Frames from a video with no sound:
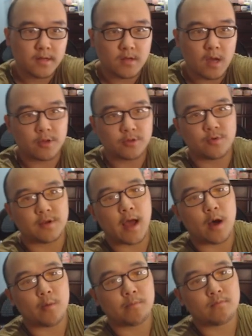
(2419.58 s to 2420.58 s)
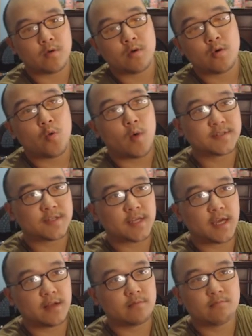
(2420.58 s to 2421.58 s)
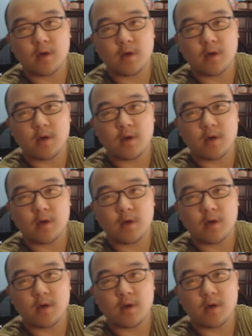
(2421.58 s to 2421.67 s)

I'm going to do it now. Once again,